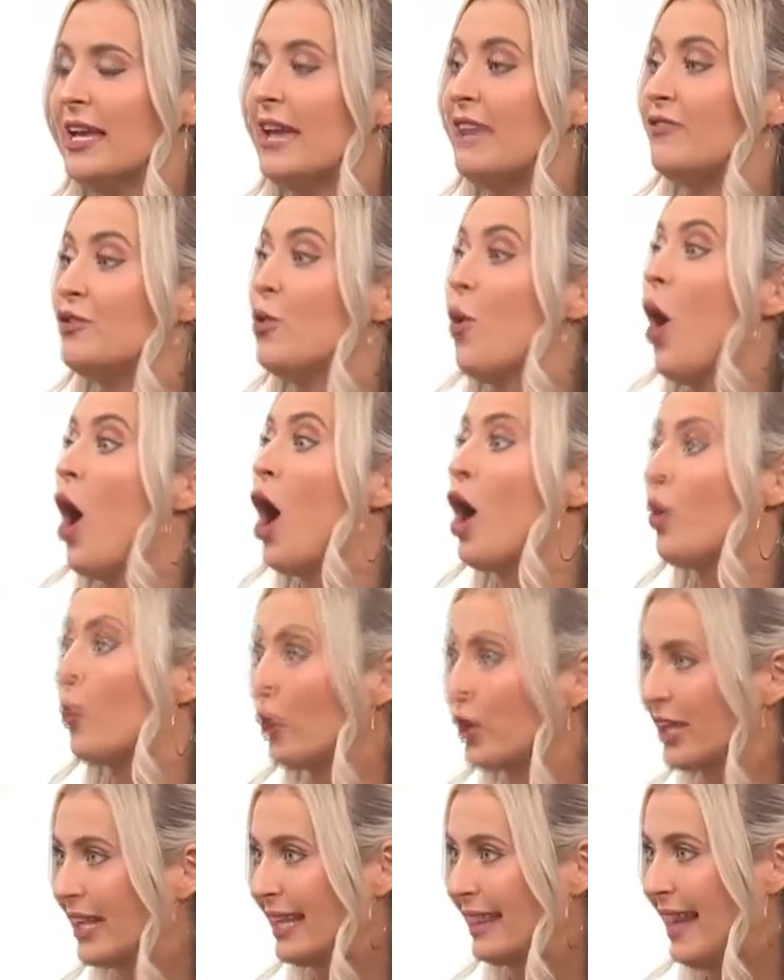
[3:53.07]
if you are
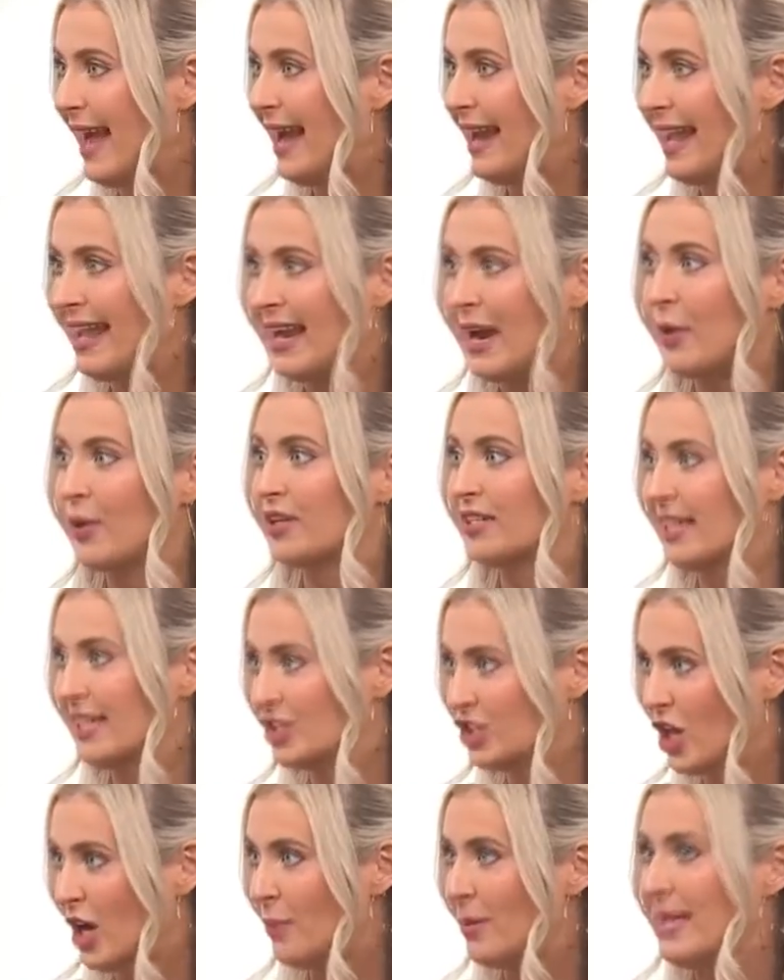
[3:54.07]
working that eight-hour day
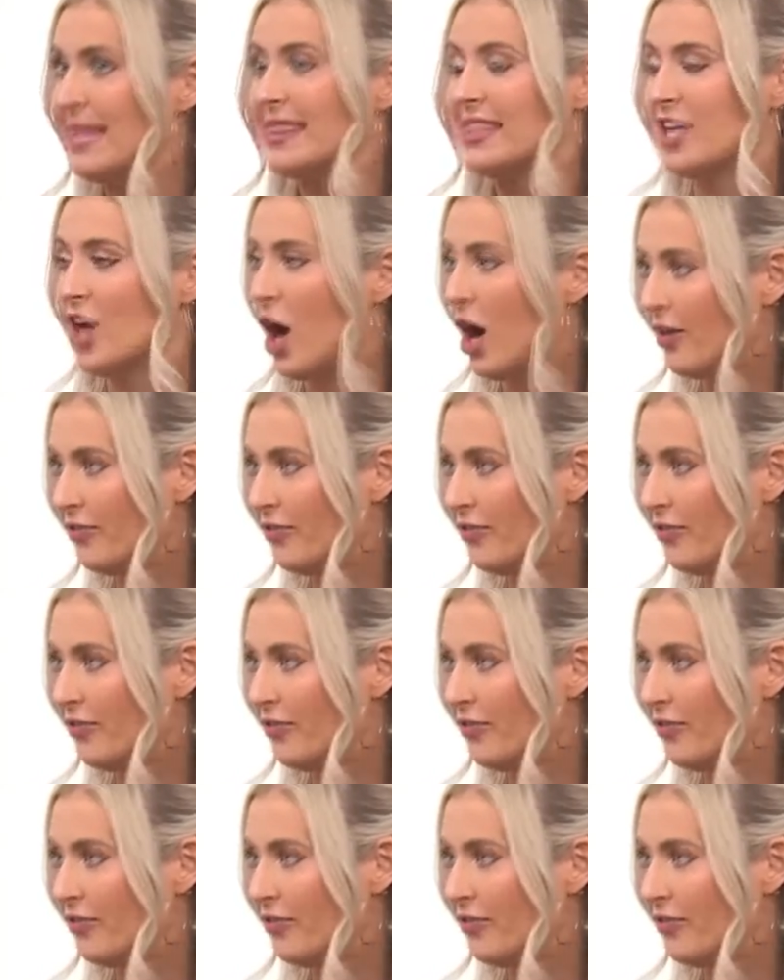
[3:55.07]
job in the